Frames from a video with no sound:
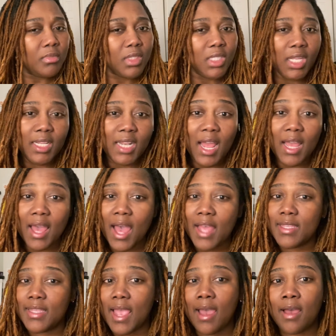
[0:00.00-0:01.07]
And I
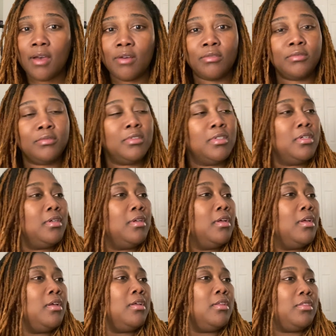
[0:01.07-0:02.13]
got down
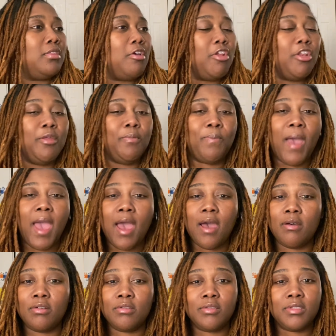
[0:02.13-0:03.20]
30
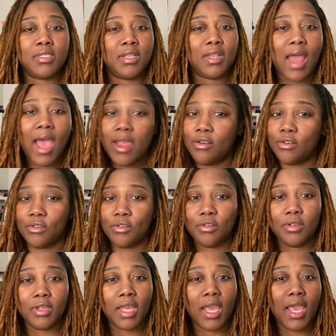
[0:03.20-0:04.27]
pounds lighter.
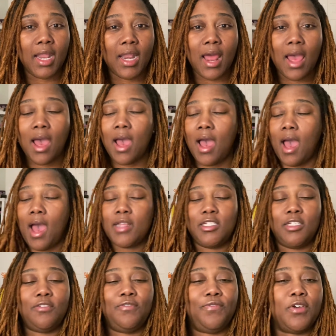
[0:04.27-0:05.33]
And I
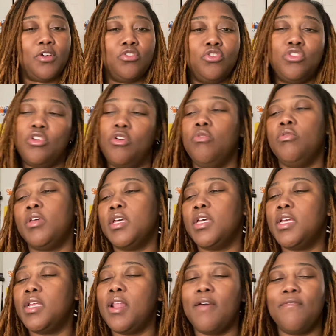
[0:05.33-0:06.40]
just felt so
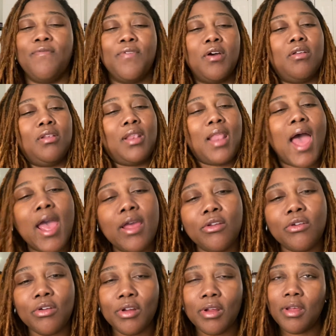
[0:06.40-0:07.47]
good. I felt
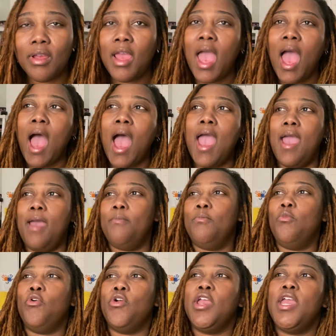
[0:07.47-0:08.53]
lighter. I had
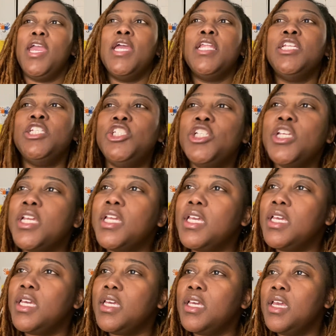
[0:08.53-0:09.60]
more
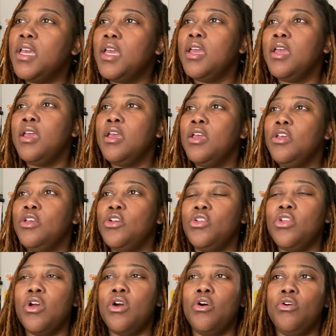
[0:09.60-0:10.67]
energy. You
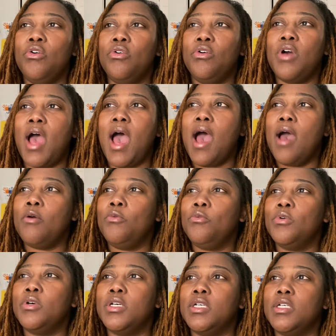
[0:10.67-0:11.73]
know, I
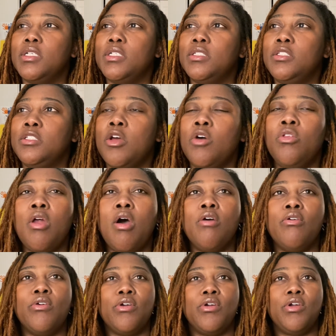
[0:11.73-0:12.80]
was no
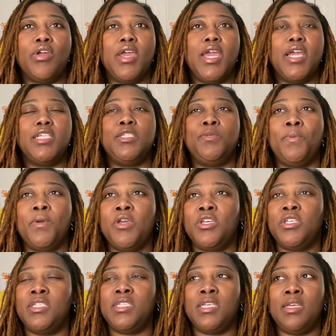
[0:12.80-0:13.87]
longer
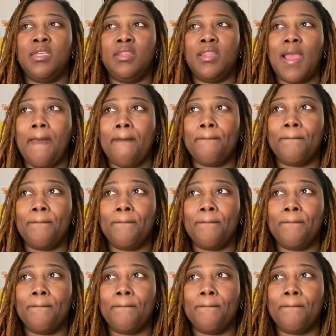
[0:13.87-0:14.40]
experiencing that